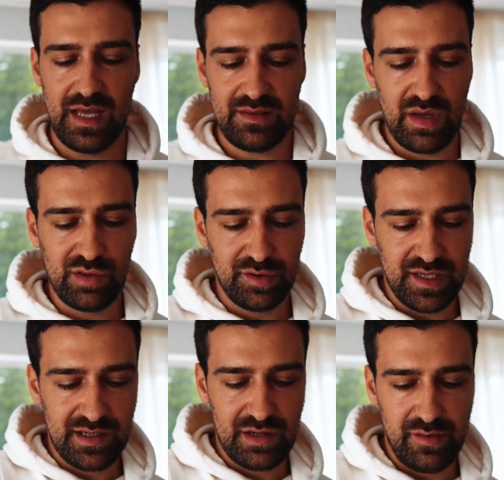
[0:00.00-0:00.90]
that mentor
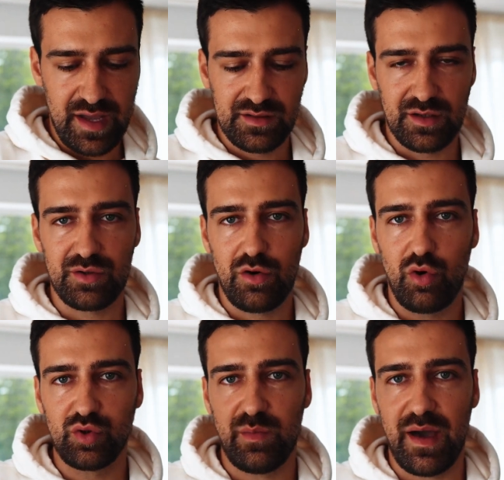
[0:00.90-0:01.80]
can create a
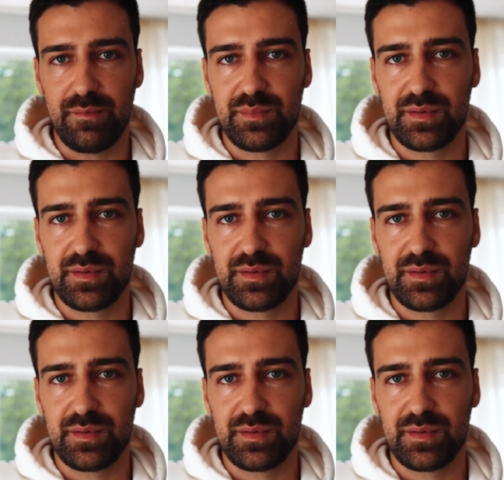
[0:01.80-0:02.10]
roadmap